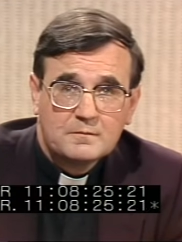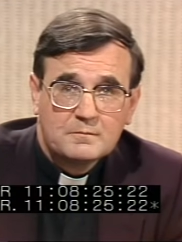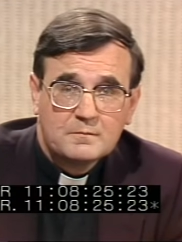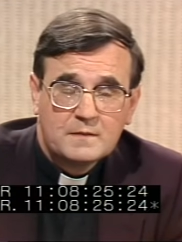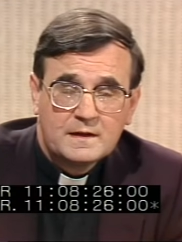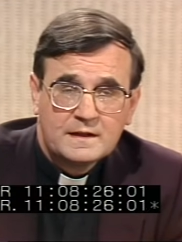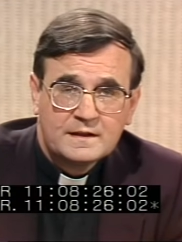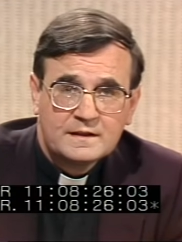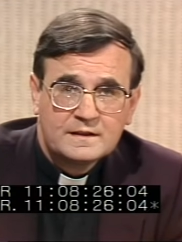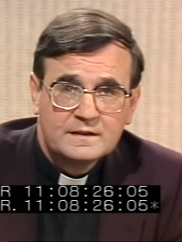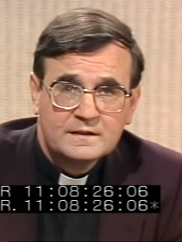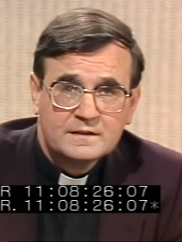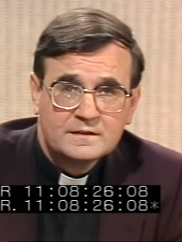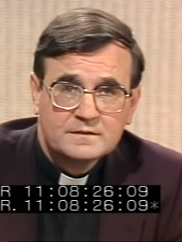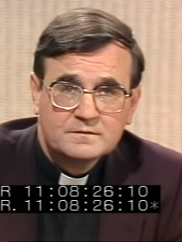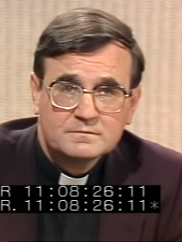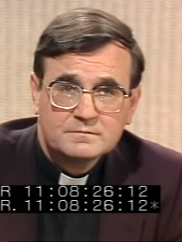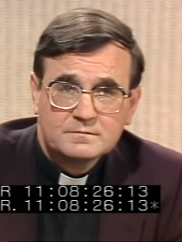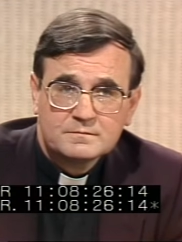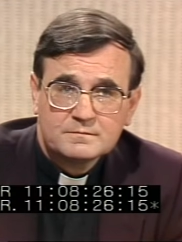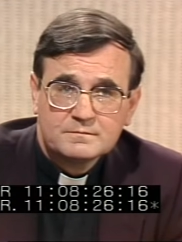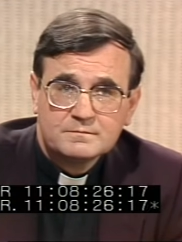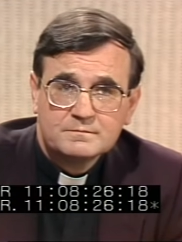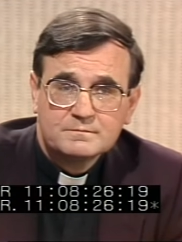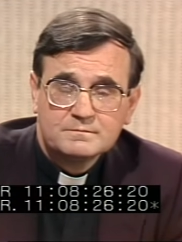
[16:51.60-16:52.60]
My
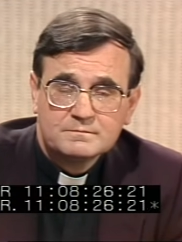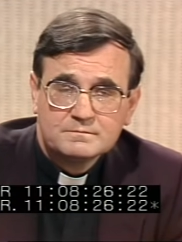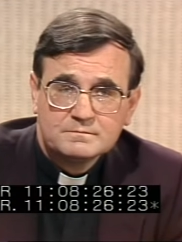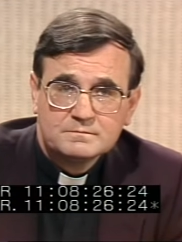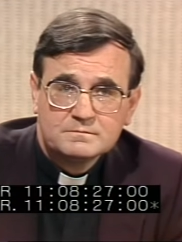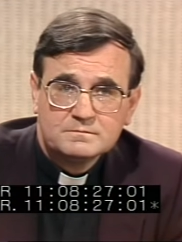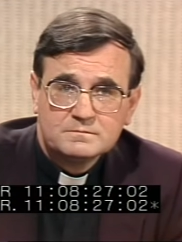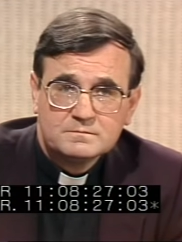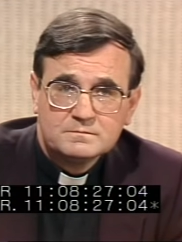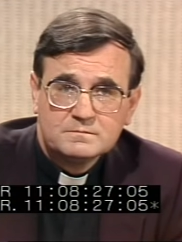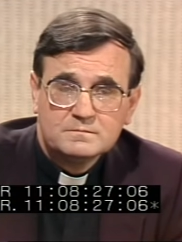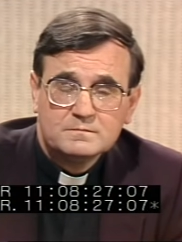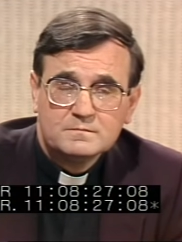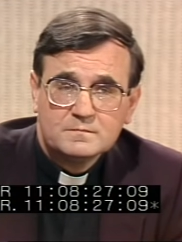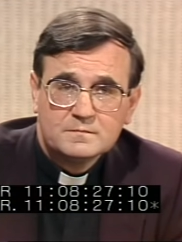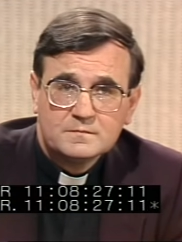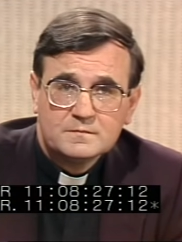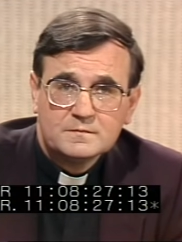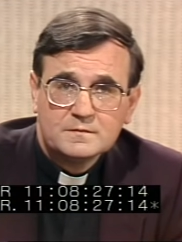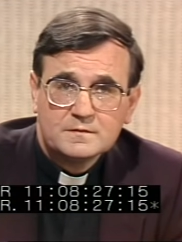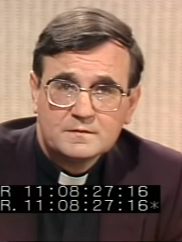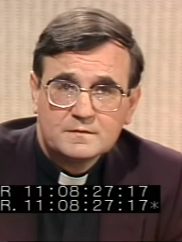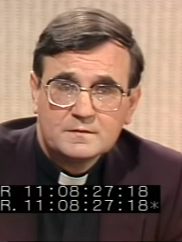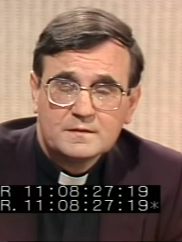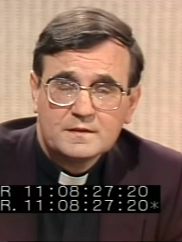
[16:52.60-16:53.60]

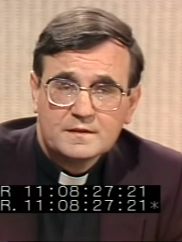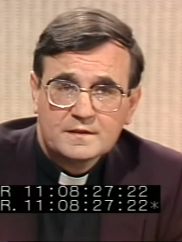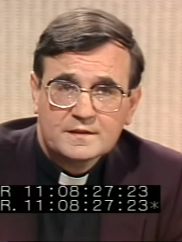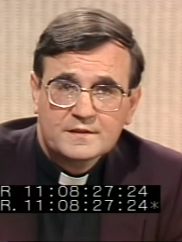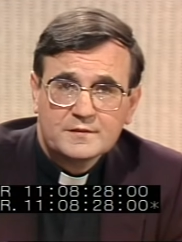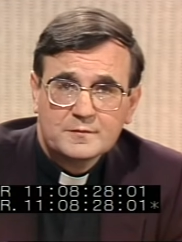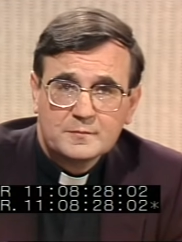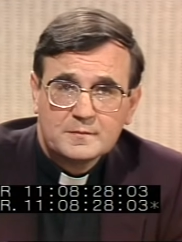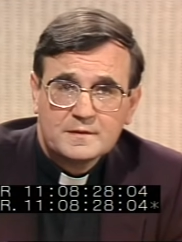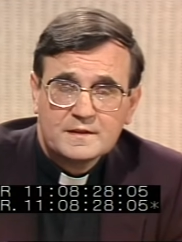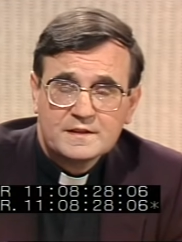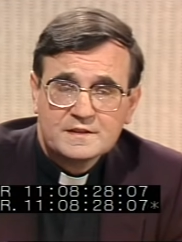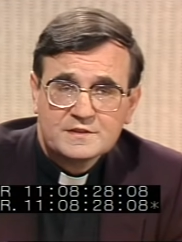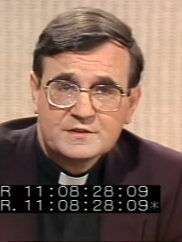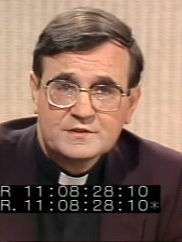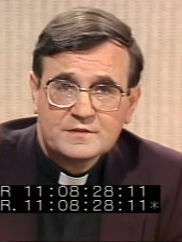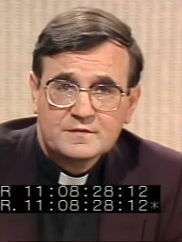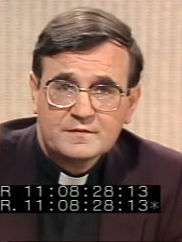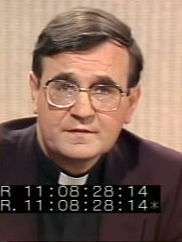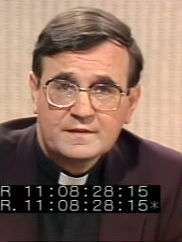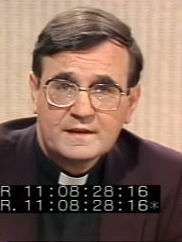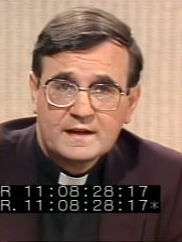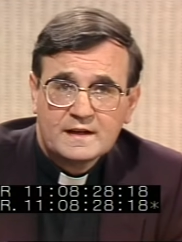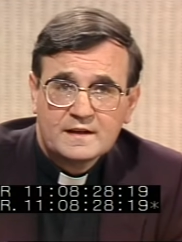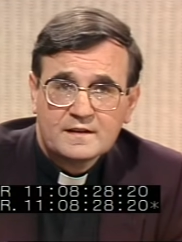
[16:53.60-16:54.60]
explanation
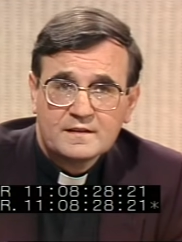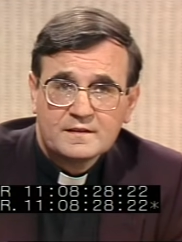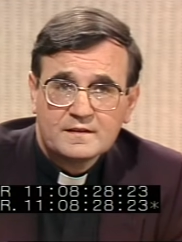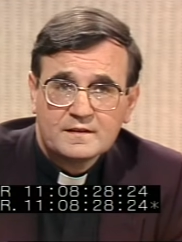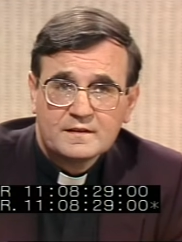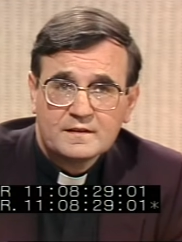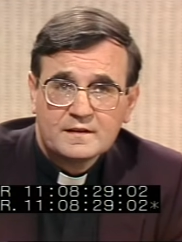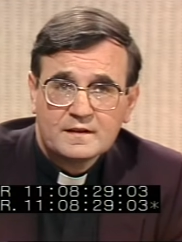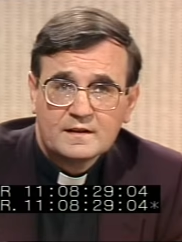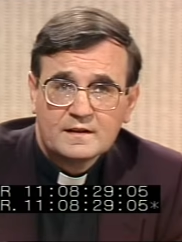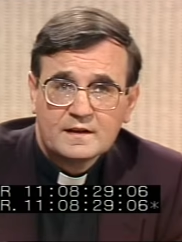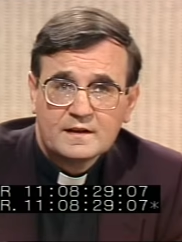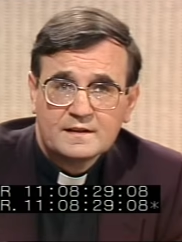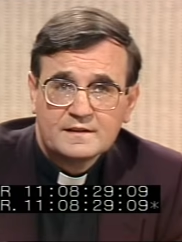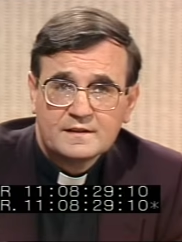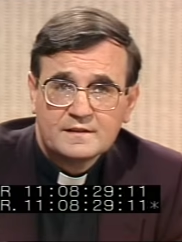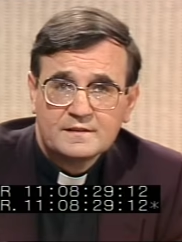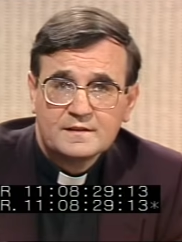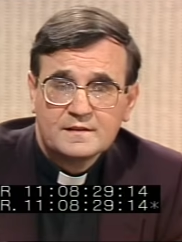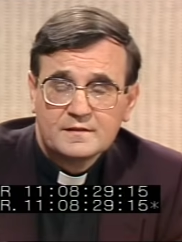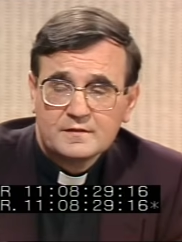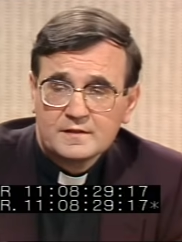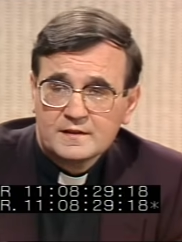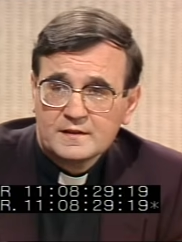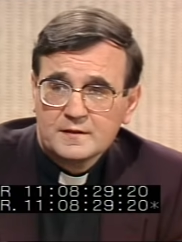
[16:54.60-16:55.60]
of that, and I
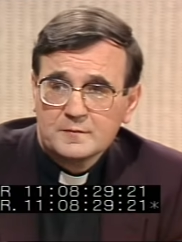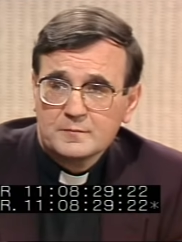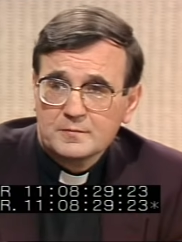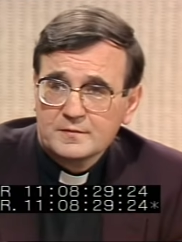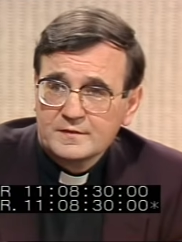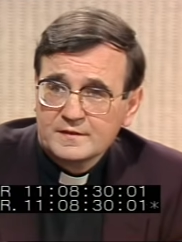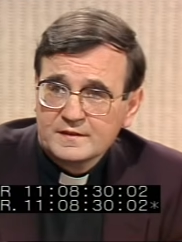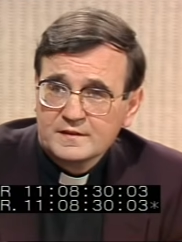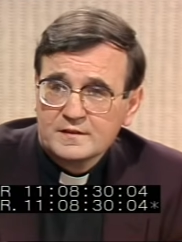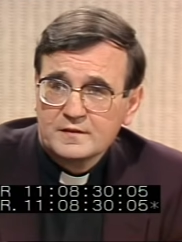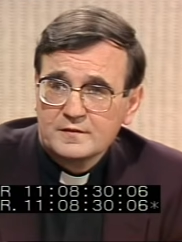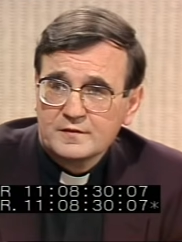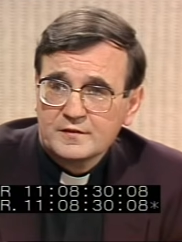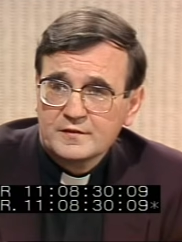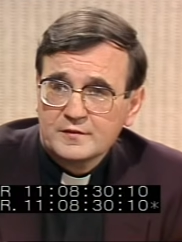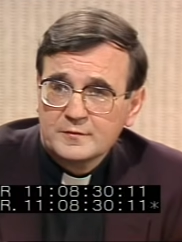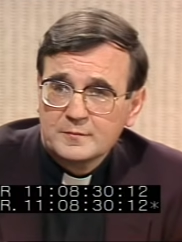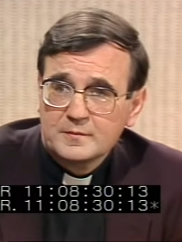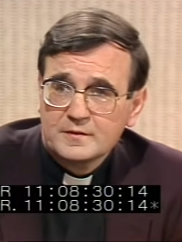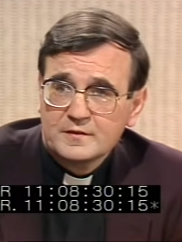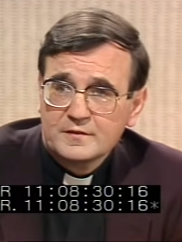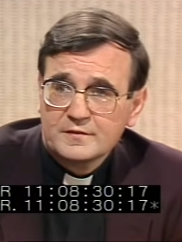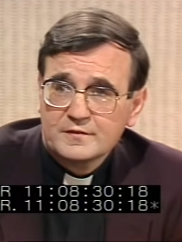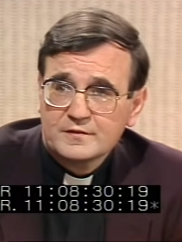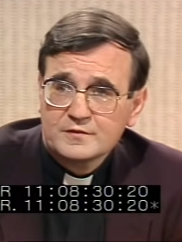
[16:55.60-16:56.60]
didn't have any particular
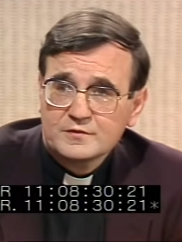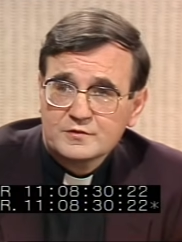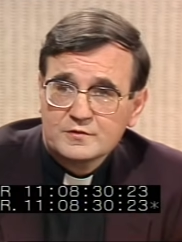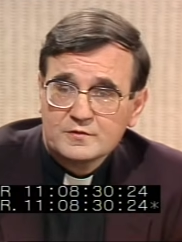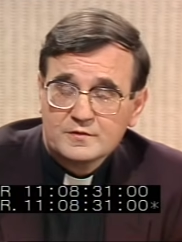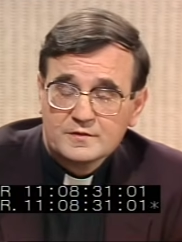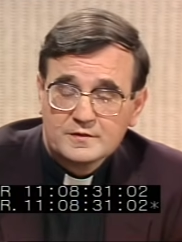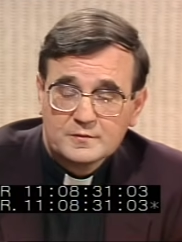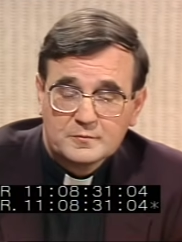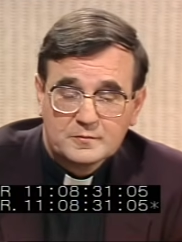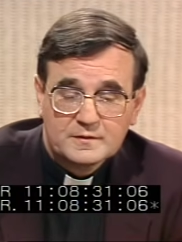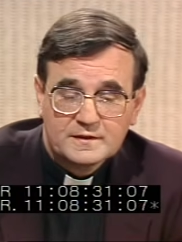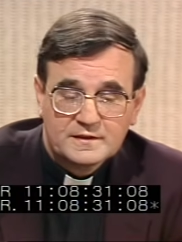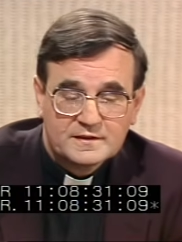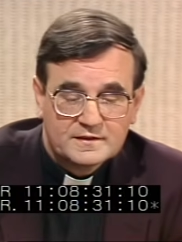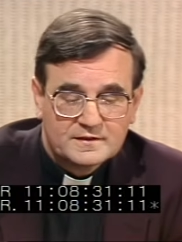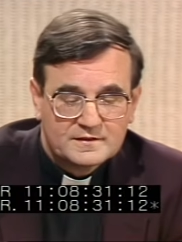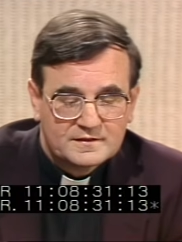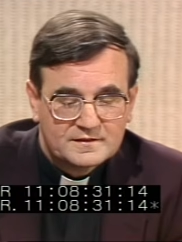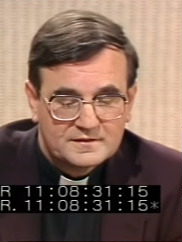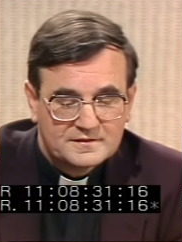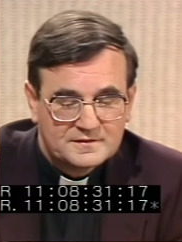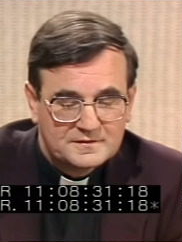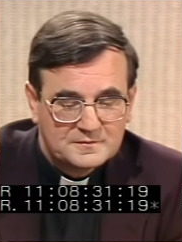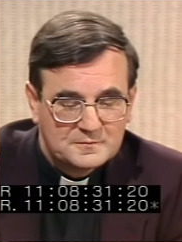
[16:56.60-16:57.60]
experience during the
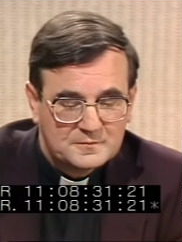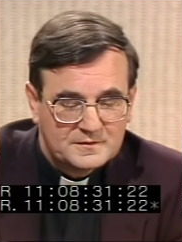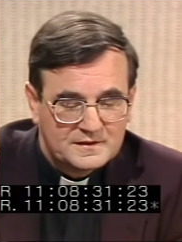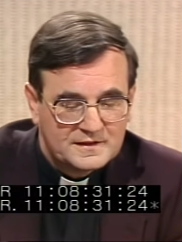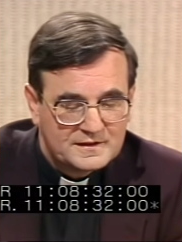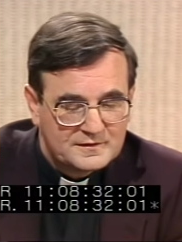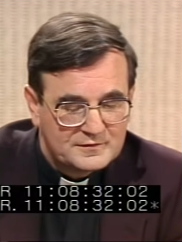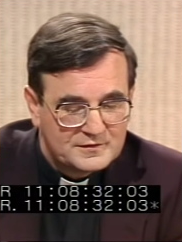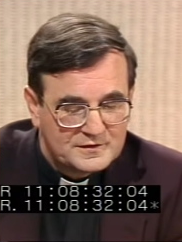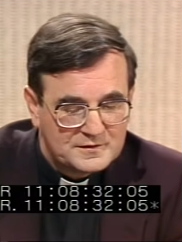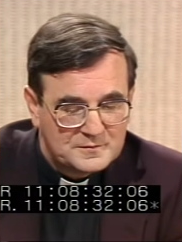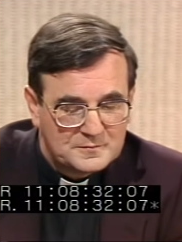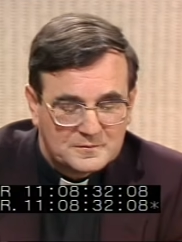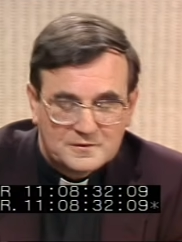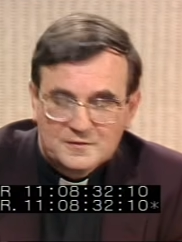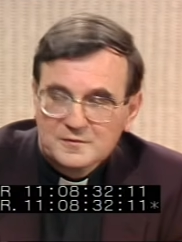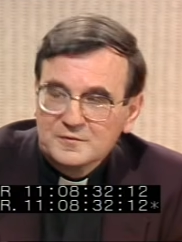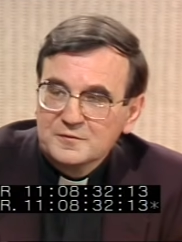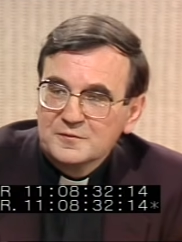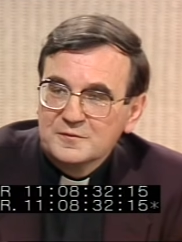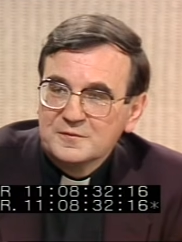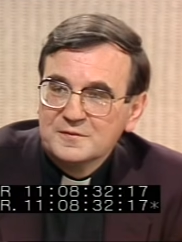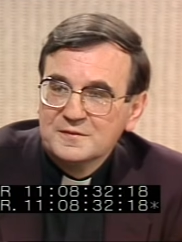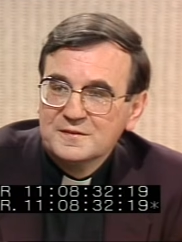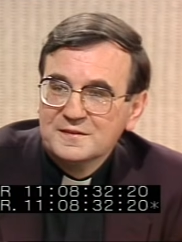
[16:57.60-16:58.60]
week, I may have it
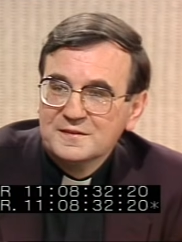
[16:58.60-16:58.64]
tomorrow,